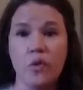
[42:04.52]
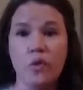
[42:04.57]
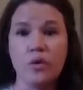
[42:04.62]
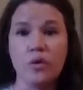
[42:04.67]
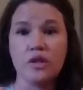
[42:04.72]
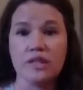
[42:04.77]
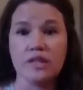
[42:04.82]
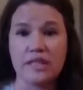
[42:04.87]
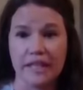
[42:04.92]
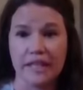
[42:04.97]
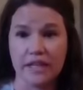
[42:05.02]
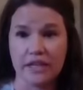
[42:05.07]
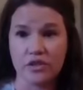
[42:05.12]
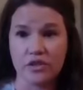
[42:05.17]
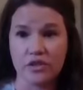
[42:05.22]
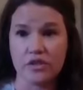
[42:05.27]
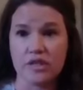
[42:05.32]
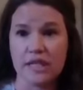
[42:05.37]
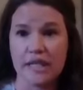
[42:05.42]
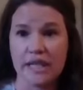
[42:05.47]
for
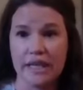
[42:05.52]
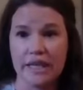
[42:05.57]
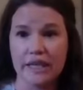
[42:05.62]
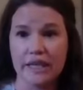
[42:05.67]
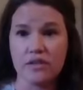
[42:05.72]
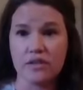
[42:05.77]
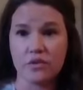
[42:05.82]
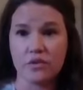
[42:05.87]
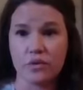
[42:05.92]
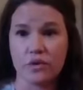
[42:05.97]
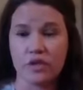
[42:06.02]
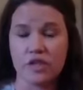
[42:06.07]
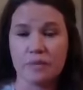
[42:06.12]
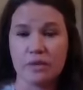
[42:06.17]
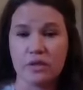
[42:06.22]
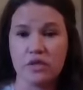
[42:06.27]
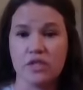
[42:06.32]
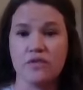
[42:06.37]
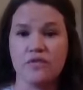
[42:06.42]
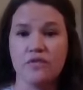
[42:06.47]
dancers, eating disorder
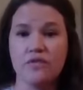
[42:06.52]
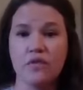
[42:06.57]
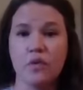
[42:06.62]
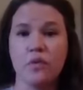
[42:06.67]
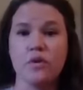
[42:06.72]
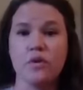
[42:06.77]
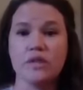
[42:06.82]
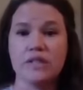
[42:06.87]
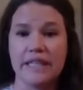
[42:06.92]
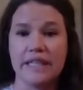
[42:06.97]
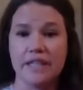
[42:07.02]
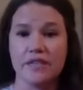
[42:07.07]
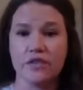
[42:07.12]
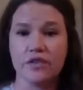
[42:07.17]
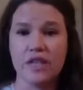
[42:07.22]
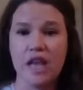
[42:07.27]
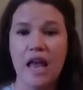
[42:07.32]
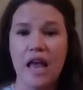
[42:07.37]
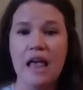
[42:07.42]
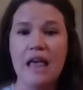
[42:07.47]
specialists for
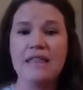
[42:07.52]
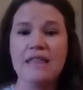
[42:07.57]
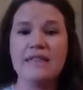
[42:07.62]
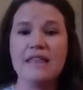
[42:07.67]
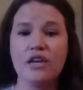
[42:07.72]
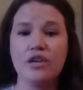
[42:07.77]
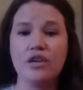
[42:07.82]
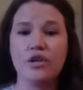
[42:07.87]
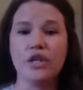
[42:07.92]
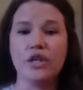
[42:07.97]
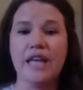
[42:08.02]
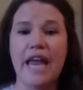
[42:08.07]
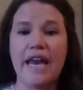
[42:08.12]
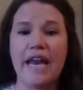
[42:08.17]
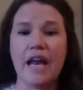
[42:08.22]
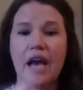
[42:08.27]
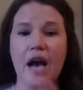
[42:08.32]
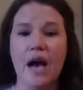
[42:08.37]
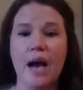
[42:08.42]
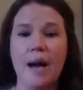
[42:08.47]
dancers that
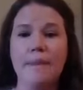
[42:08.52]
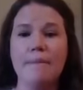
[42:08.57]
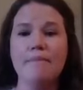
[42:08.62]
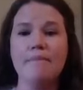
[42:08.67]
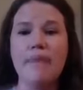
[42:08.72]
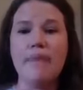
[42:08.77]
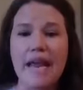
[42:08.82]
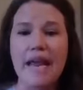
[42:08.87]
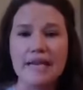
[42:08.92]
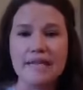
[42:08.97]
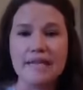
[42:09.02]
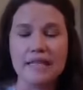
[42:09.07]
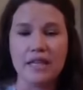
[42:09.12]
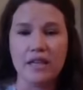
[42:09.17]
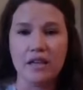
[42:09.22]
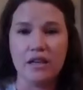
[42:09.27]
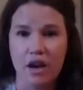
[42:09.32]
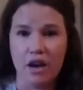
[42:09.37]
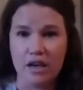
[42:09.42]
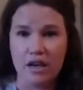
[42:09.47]
create
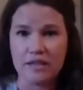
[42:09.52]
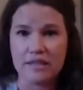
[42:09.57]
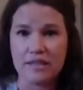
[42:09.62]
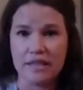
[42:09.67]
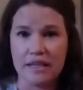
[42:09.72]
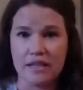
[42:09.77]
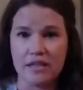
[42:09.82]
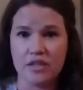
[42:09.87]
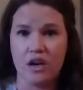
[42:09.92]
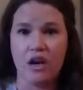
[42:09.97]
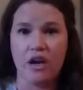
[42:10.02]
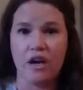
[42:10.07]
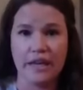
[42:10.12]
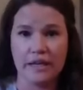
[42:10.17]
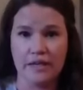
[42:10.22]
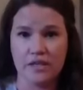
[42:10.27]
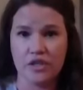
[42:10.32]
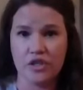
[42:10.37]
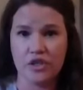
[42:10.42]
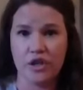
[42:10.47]
amazing content on
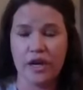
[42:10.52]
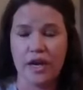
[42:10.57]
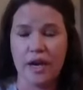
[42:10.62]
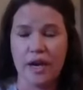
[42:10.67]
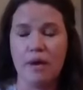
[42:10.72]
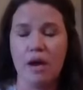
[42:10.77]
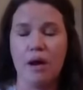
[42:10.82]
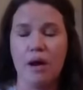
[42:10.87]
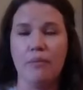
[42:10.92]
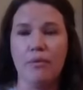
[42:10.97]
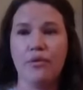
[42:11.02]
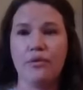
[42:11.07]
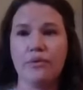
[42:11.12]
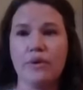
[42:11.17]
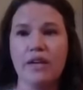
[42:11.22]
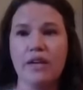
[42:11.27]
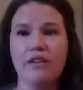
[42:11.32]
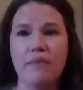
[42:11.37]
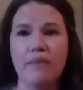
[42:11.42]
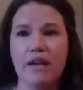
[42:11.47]
Instagram.
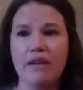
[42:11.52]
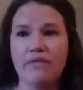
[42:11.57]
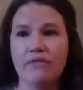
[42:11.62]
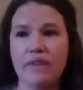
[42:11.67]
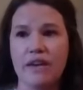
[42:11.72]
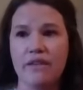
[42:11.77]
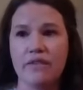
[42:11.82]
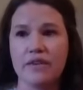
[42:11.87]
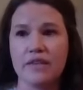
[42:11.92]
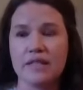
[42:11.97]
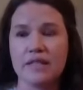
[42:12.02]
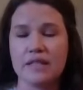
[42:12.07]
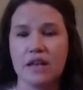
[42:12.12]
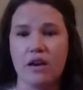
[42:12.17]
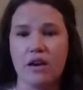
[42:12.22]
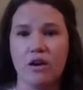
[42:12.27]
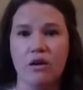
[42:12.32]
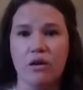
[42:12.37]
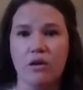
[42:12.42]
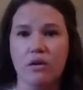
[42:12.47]
Three of my favorites
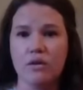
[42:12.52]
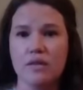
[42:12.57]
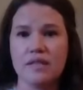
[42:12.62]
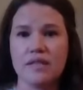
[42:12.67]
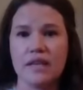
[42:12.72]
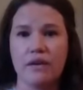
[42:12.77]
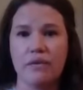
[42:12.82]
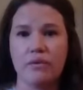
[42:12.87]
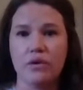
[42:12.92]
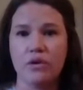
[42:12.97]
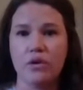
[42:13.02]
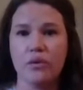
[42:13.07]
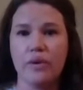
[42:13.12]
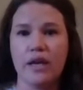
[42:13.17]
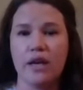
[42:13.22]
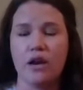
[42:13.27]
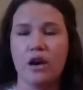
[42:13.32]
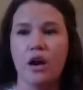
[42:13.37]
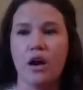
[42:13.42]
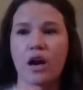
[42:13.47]
that I'll say real
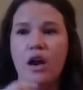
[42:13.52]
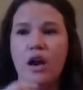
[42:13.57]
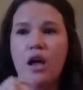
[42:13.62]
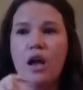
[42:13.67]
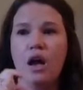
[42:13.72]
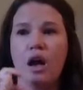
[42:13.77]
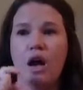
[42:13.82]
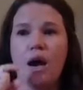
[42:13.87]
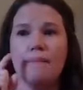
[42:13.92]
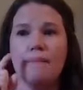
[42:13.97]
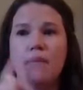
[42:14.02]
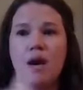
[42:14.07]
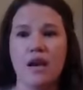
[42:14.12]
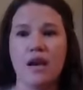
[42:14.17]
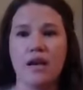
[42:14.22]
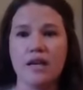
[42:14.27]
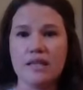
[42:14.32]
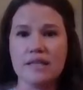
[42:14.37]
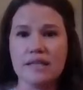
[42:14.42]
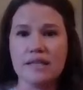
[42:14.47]
quick are
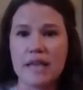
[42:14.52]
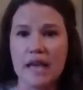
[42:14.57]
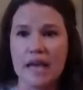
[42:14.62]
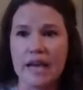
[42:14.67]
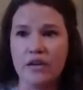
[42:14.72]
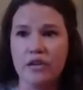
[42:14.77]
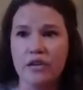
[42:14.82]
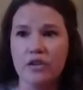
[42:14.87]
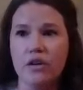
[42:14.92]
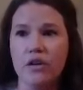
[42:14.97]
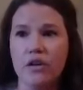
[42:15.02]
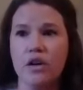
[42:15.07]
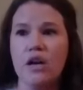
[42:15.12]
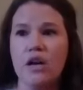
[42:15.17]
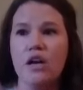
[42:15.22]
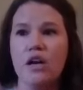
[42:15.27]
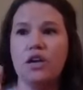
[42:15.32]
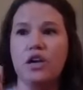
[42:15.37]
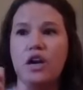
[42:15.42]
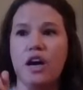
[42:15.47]
Monica Seigel,
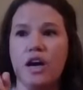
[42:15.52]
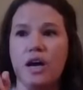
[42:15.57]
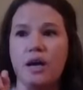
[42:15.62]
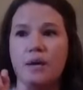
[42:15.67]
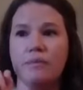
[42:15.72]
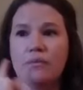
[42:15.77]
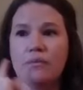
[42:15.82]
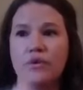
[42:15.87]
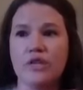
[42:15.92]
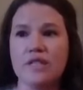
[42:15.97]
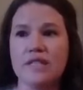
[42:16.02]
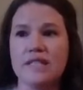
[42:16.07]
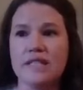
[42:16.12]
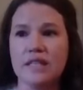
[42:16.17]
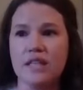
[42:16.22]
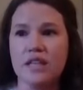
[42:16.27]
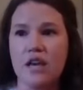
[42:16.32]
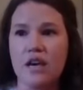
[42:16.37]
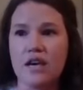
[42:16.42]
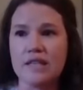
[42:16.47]

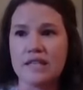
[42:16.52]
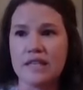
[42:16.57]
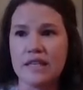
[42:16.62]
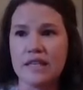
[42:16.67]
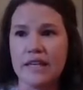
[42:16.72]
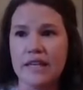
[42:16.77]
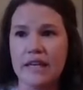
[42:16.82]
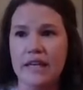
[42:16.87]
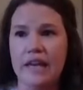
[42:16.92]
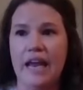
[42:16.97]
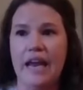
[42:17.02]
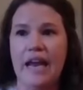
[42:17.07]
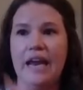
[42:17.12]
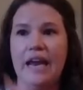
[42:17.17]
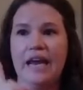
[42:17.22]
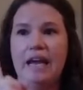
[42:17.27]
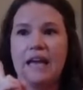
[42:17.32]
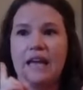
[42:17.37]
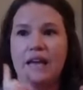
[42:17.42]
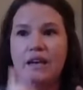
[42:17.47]
Kristen Koskinen,
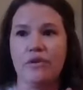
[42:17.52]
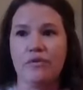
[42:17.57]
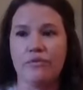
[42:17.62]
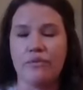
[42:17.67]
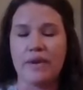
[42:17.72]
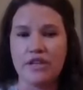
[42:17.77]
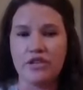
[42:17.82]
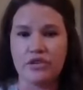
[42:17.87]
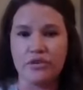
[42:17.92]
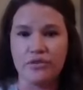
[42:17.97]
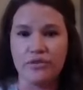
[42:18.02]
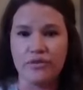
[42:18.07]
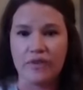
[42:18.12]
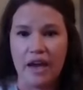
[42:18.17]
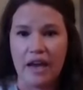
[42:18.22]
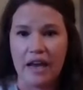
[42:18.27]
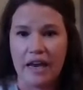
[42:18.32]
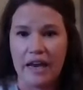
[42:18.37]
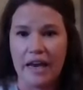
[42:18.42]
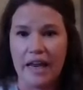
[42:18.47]
and Rachel
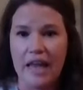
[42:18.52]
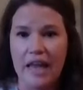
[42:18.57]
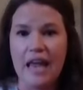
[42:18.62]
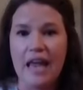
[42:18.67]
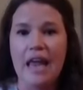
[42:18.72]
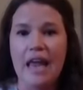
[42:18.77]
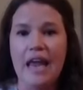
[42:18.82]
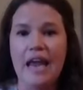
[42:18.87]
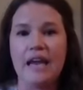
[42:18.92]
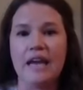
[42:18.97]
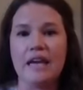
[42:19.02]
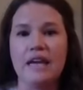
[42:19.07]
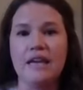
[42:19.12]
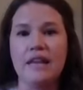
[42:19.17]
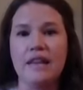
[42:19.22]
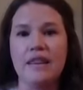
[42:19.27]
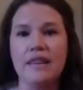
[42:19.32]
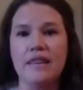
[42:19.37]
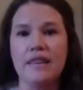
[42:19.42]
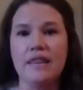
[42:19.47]
Fine.
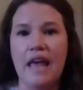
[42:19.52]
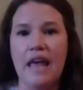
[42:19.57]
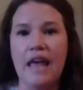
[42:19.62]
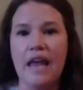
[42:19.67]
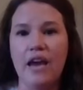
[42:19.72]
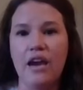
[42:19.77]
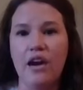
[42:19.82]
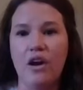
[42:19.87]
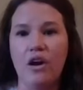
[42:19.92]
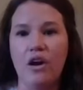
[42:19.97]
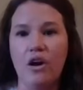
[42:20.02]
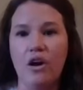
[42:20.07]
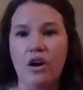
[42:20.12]
And they